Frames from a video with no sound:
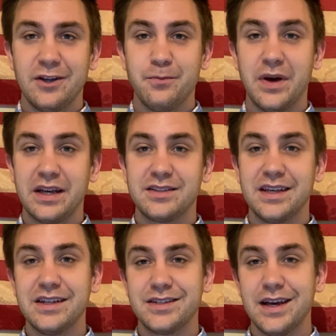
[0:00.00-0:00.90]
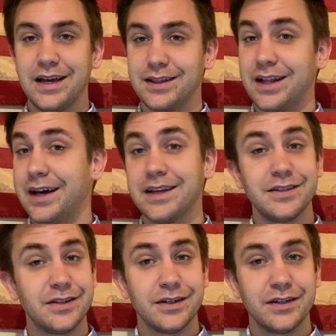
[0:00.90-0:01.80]
makes each day a lot
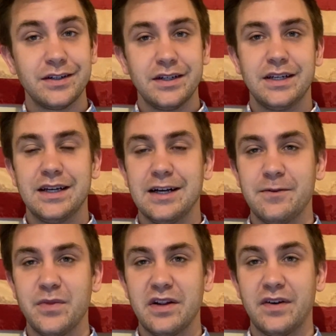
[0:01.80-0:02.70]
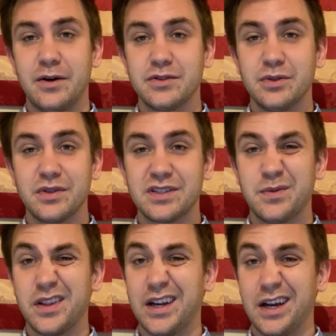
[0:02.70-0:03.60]
easier um, than if I was doing
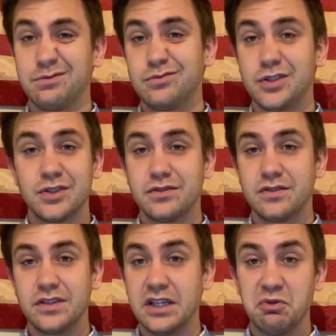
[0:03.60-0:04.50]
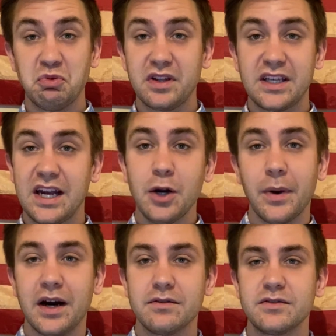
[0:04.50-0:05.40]
something that I just didn't really care about.